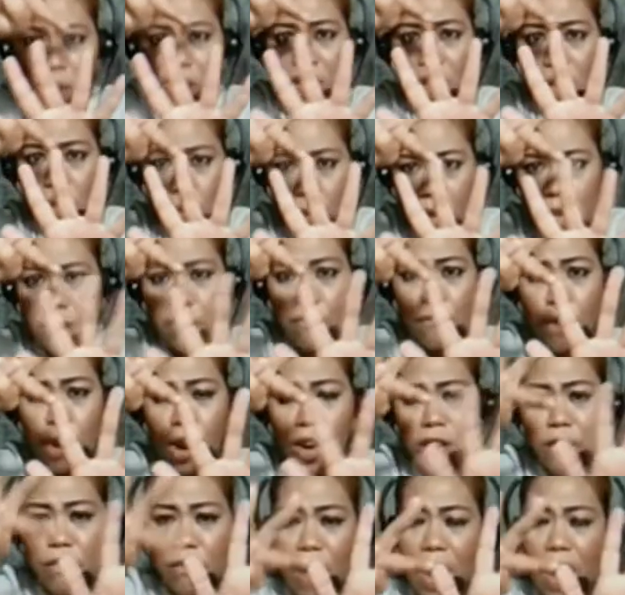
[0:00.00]
83, 84,
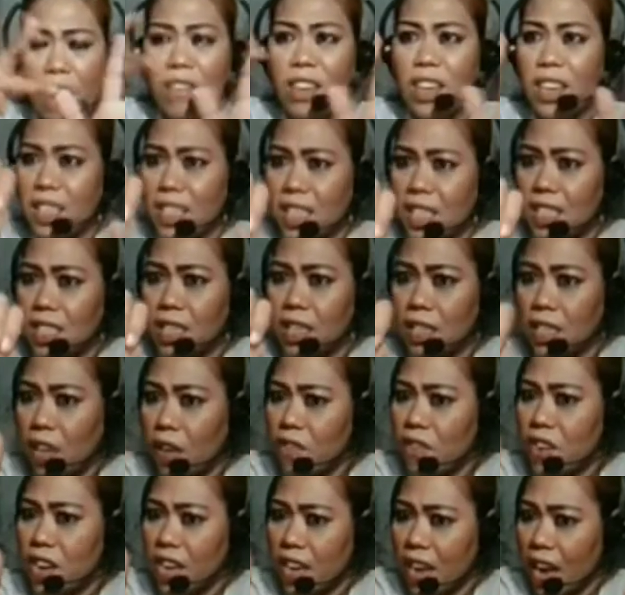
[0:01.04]
85, 86,
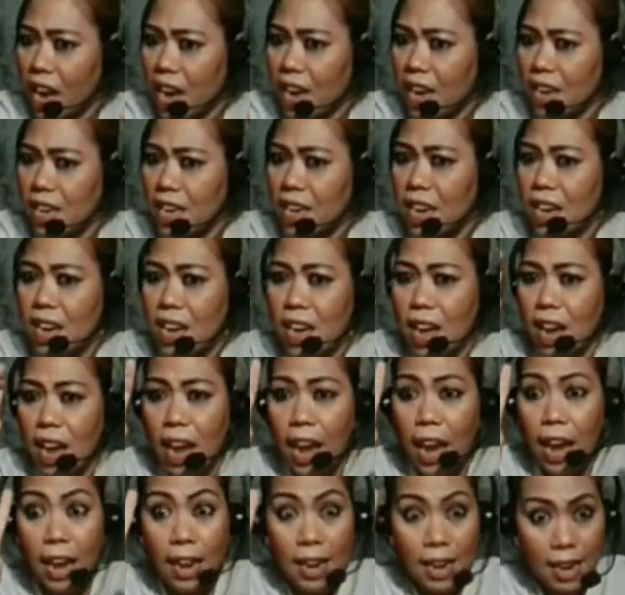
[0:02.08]
87, 88,
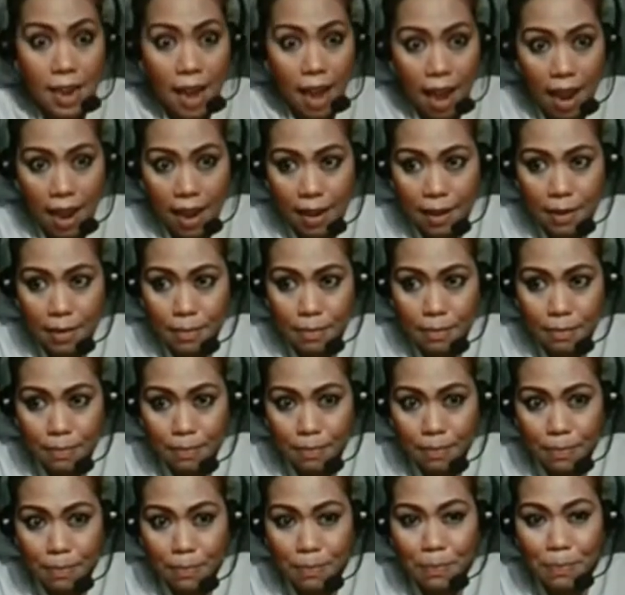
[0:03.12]
89.
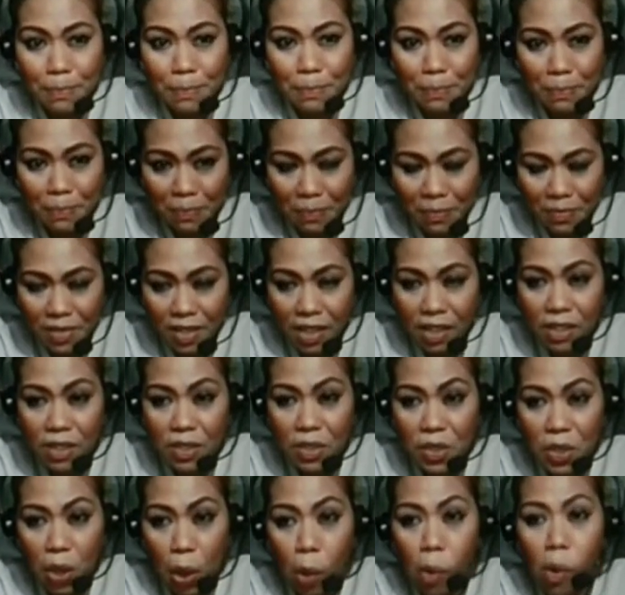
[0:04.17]

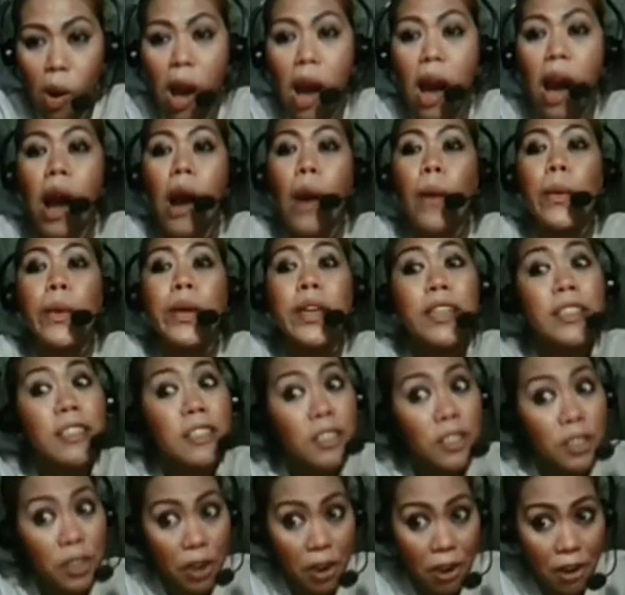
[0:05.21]
So our
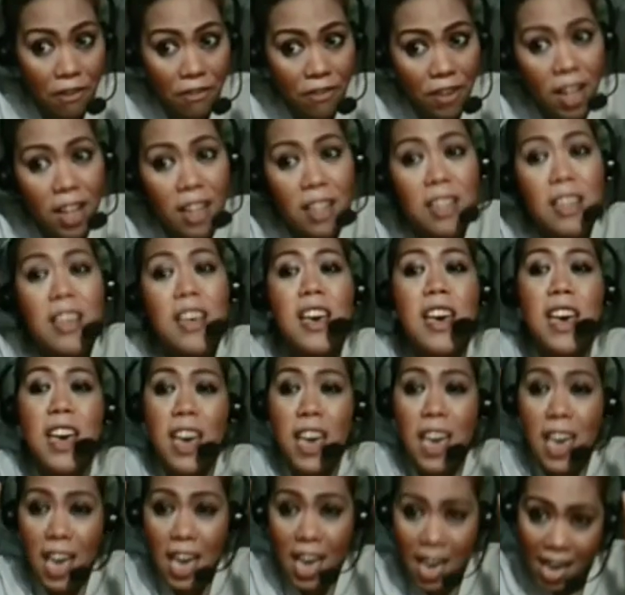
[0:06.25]
interval
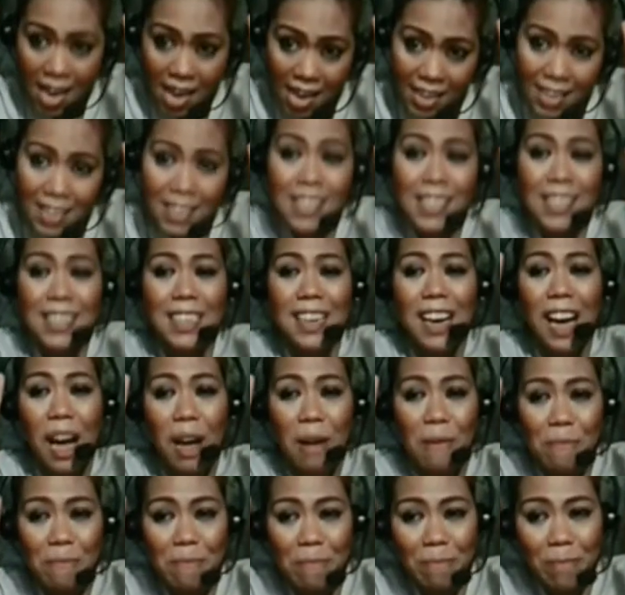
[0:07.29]
is
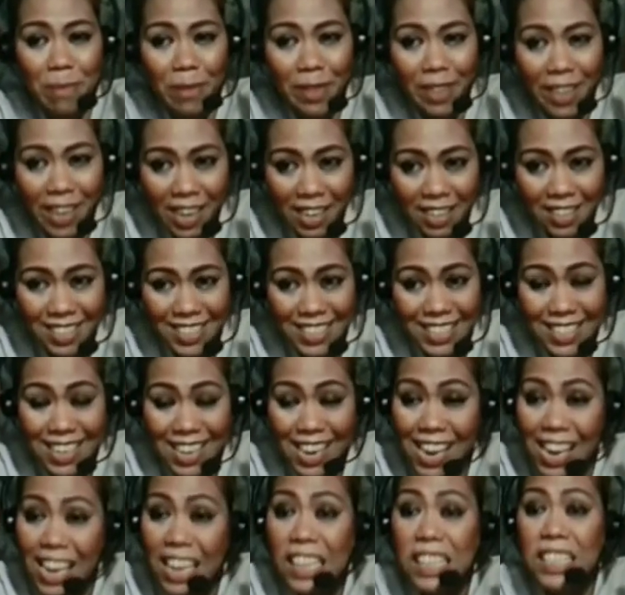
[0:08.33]
complete.
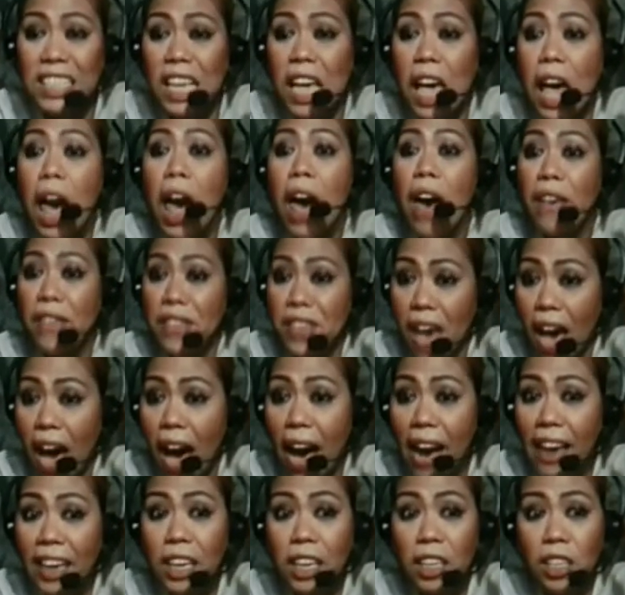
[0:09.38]
Since the
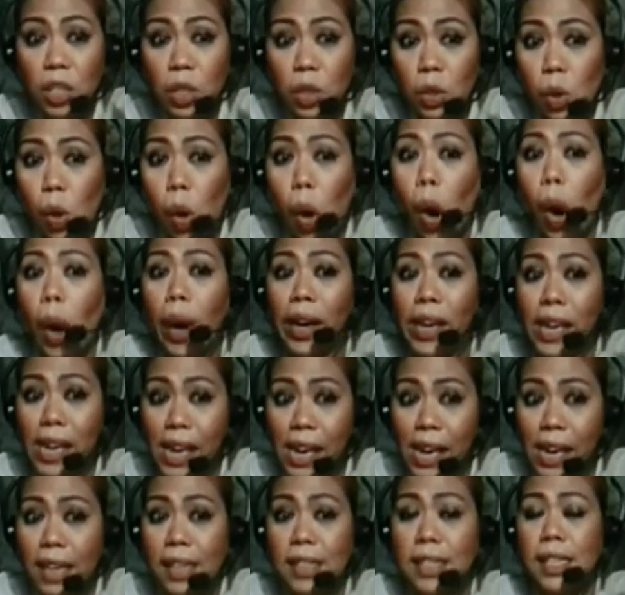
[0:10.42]
highest score
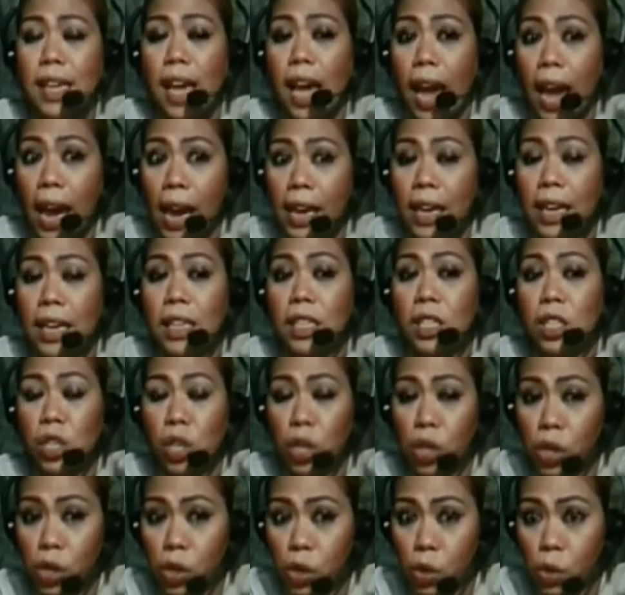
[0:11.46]
is
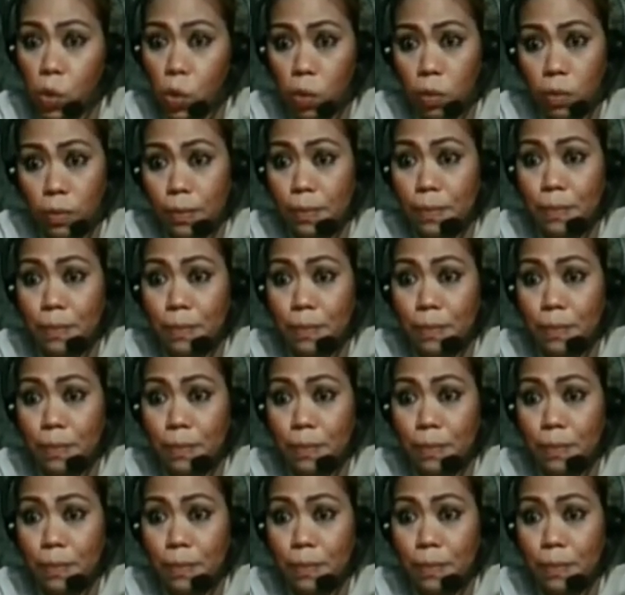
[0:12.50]
82,